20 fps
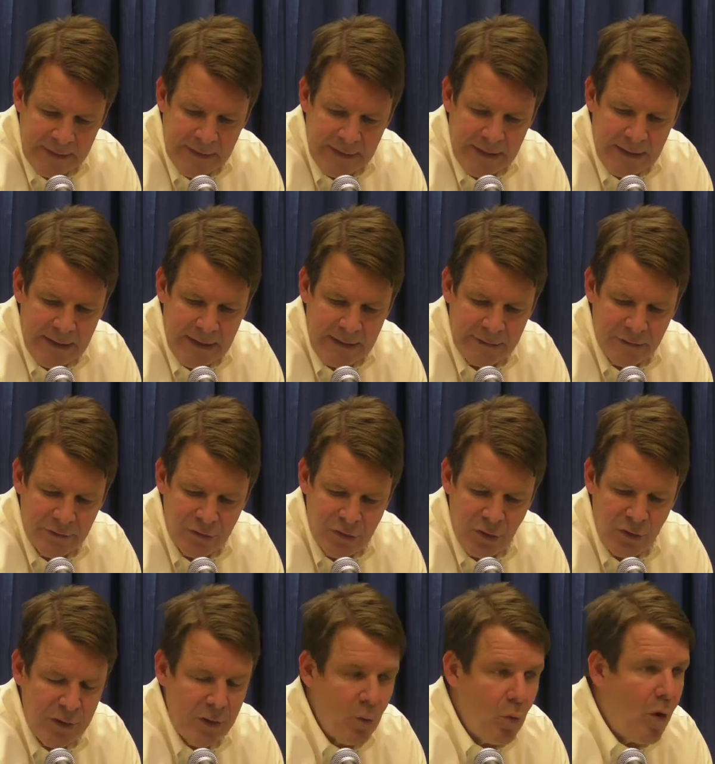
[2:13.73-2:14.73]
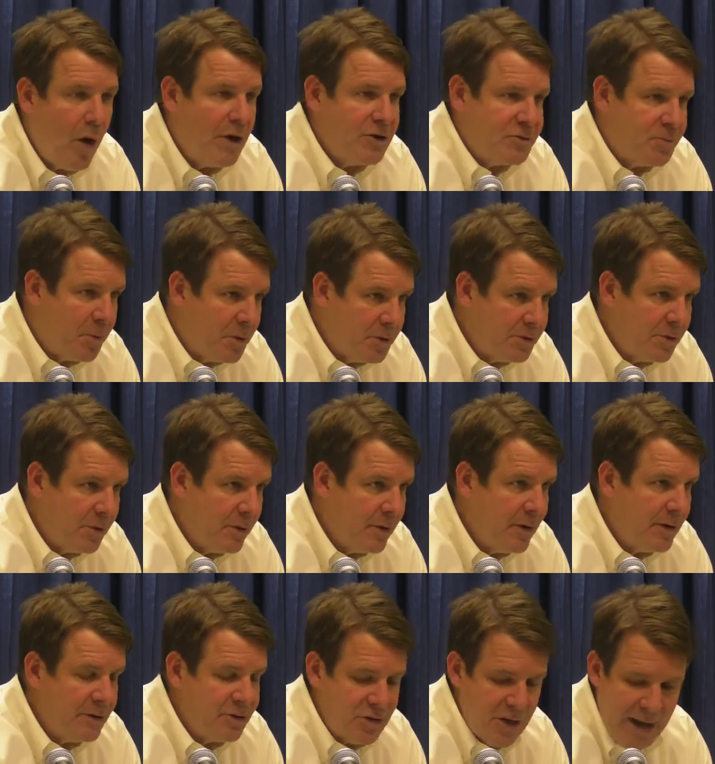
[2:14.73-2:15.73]
Uh, Julian Washburn,
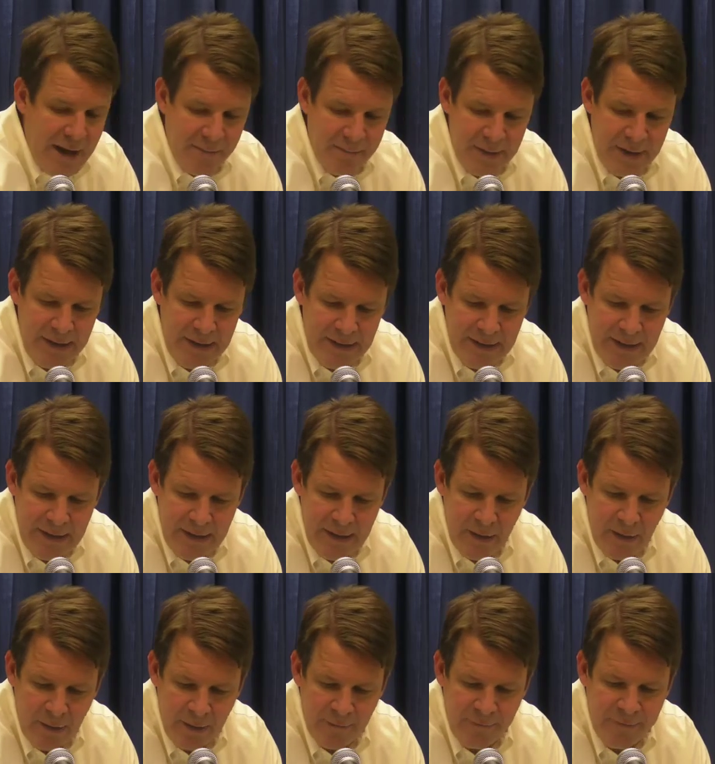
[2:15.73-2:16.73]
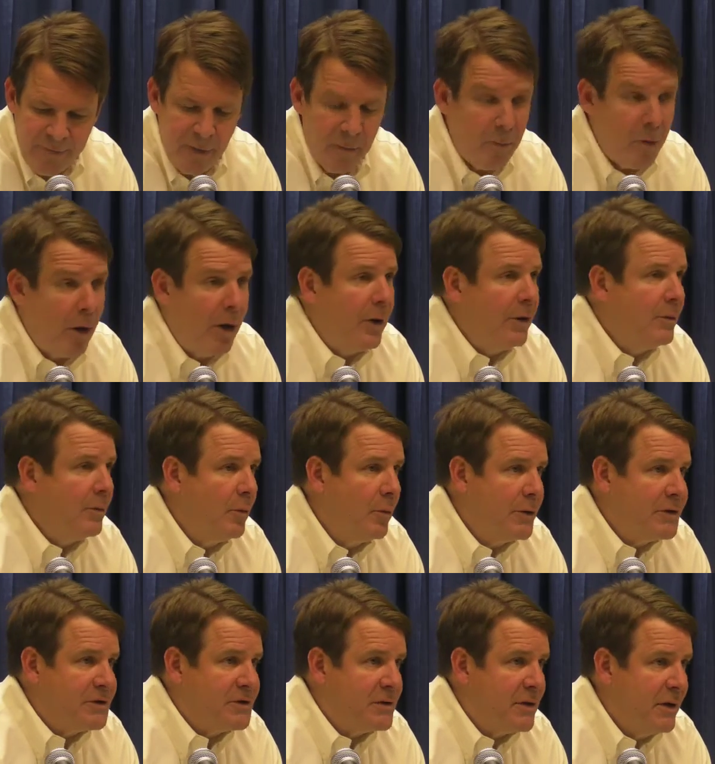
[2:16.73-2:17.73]
the job that he did on Phil Martin
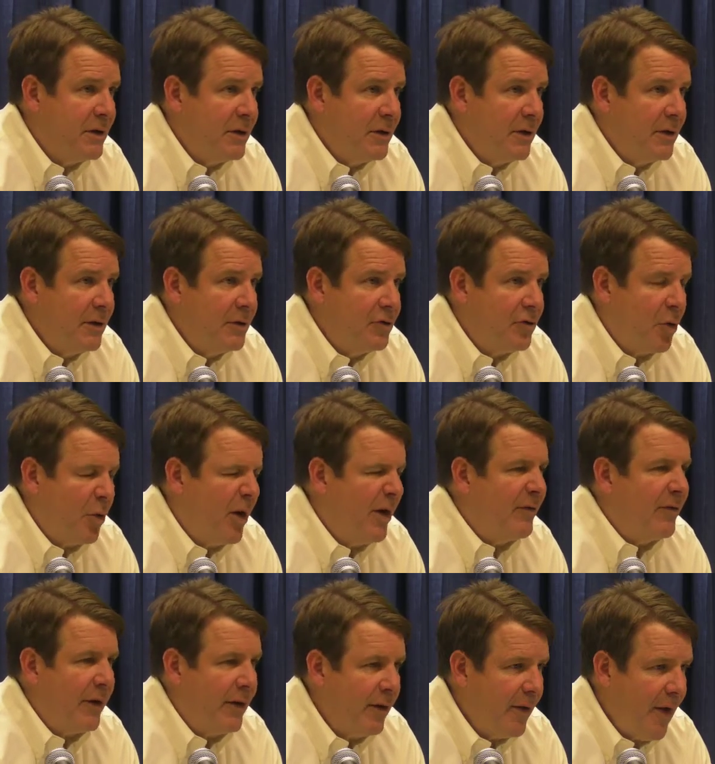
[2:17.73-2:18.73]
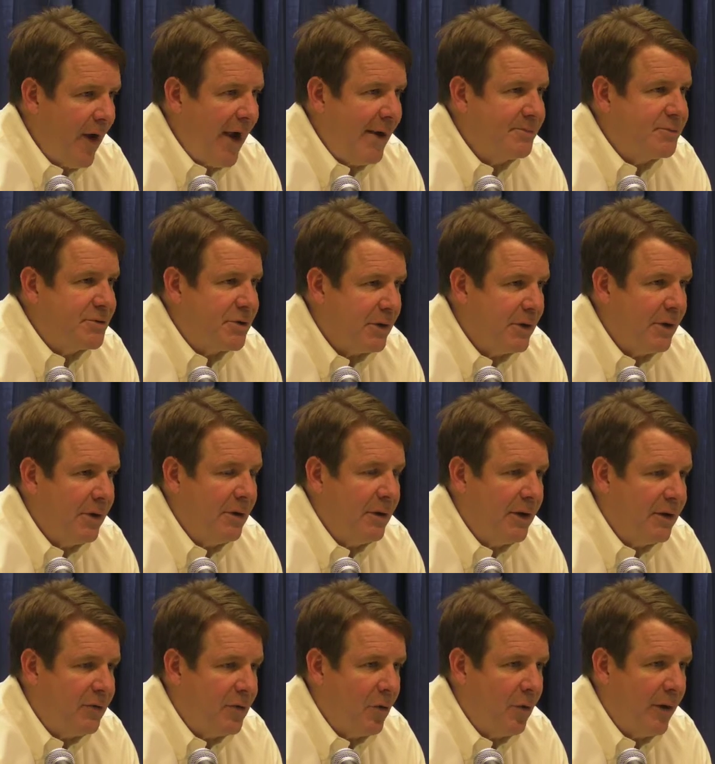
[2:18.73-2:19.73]
was terrific, absolutely
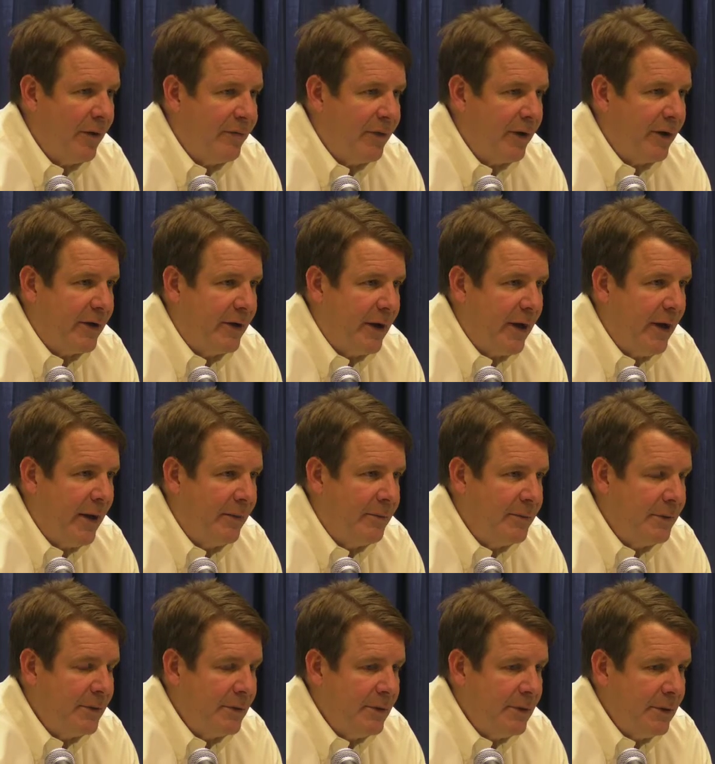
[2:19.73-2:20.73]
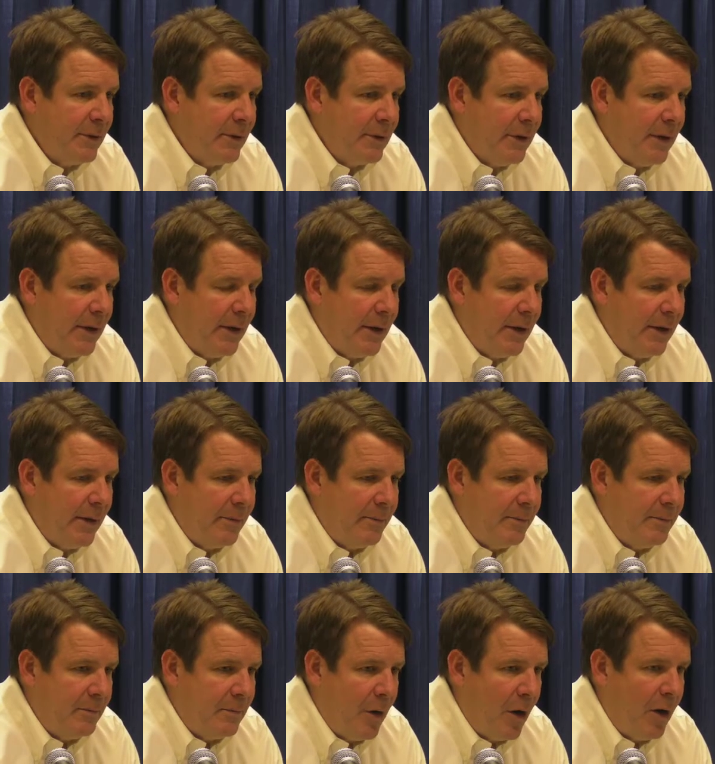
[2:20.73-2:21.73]
terrific. Uh, Um,
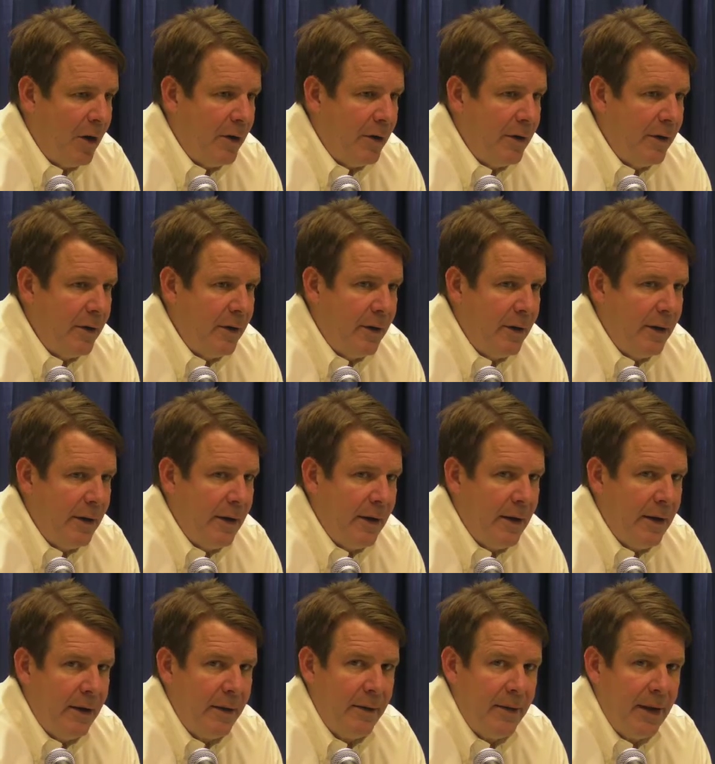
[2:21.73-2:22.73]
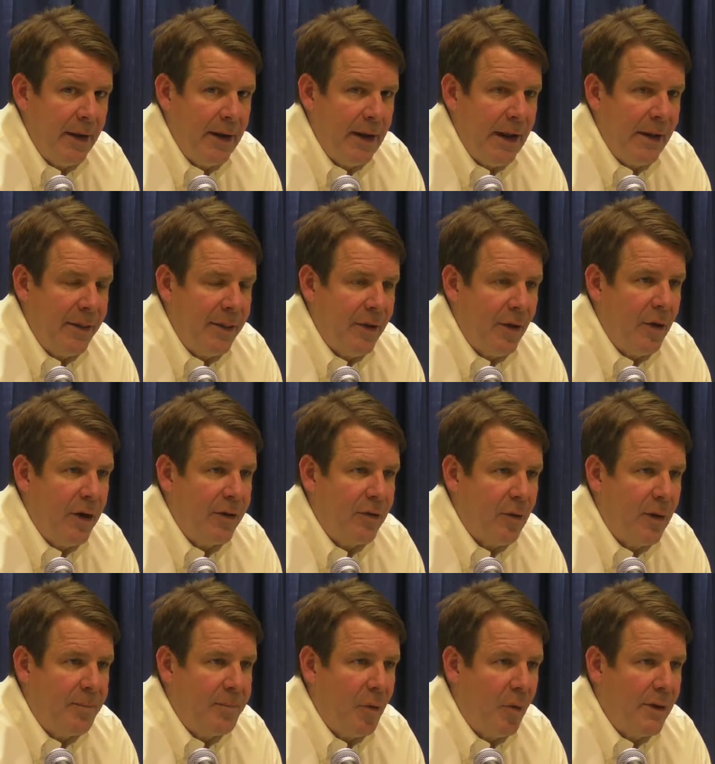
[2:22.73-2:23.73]
Martin uh, had had
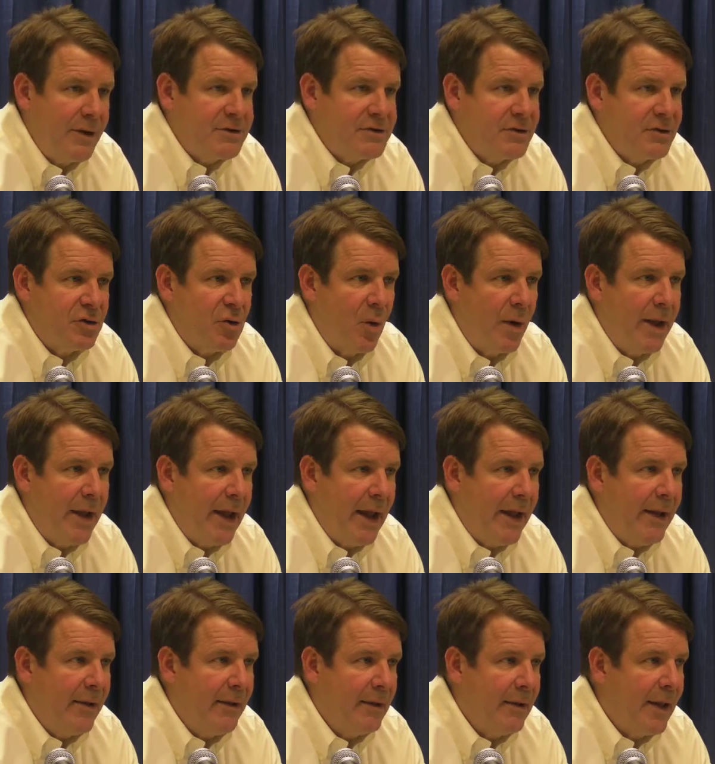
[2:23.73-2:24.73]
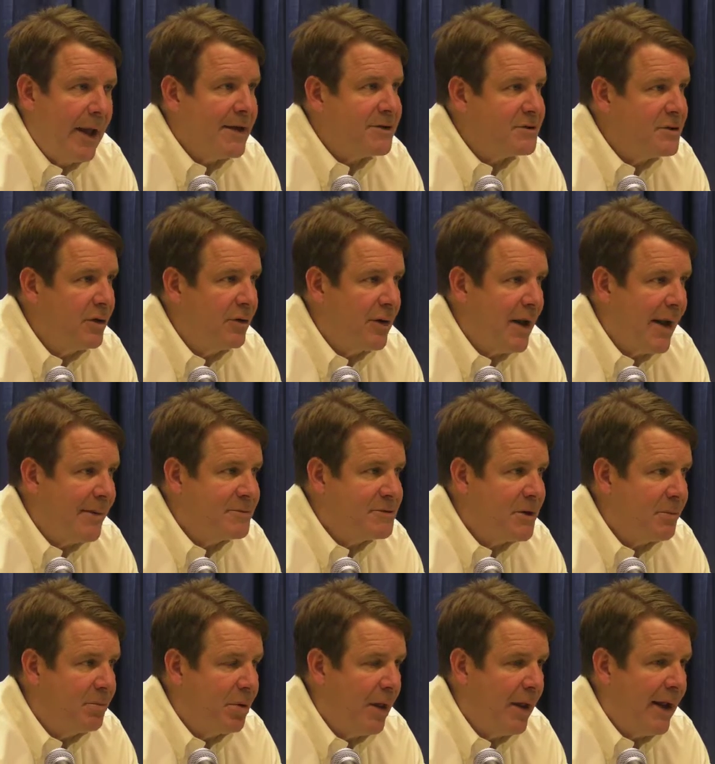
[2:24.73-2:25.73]
thirty-three points and twenty-eight the last two times he
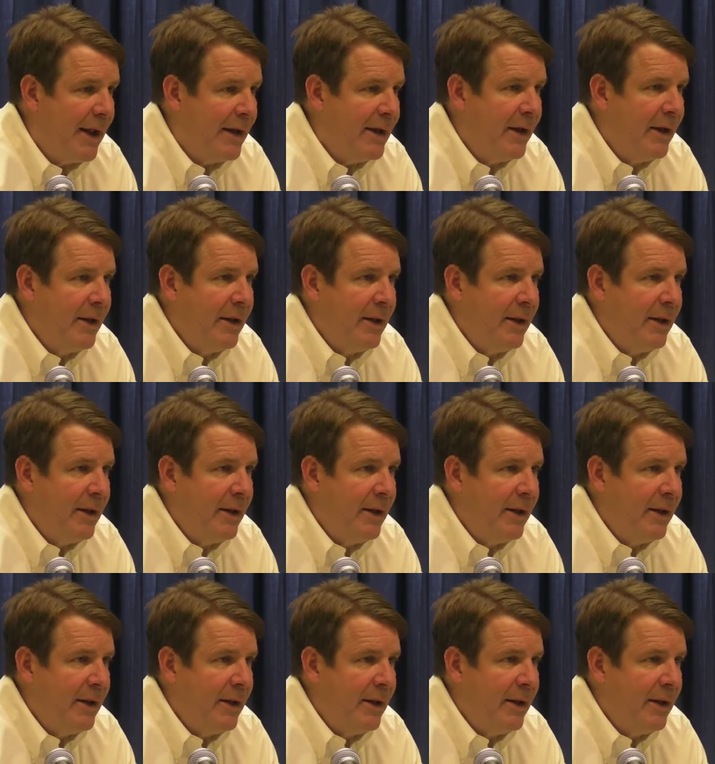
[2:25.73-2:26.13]
played,